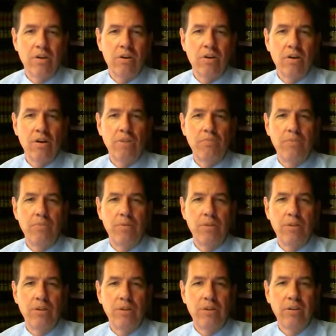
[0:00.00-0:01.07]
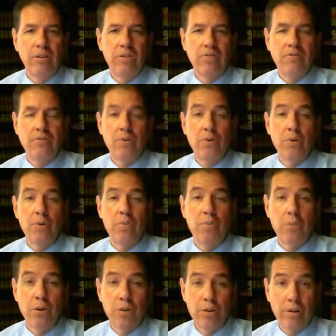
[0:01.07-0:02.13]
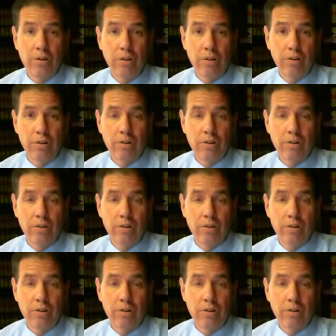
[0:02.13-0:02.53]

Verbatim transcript: culpable for murder,